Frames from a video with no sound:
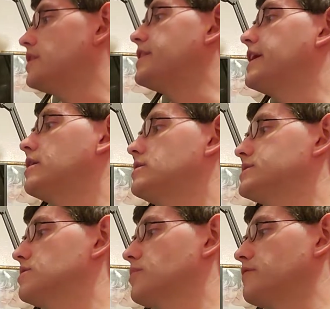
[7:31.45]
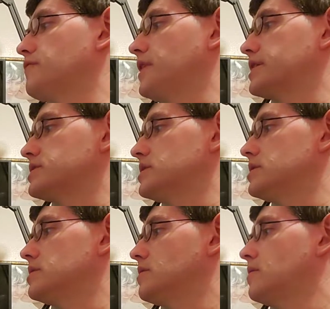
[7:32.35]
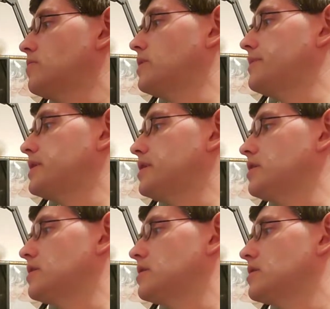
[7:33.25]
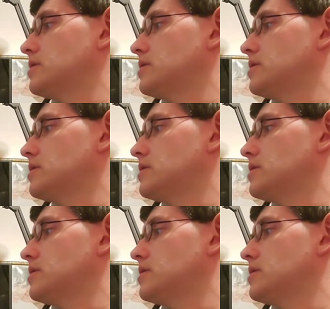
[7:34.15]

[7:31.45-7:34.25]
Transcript: That also reflected. What about here?